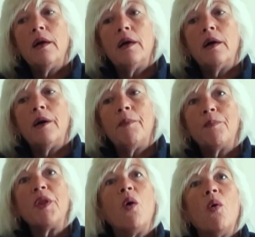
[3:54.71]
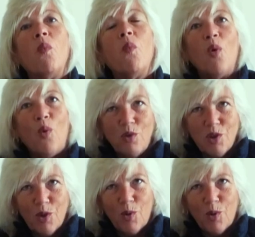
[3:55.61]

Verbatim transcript: um, were also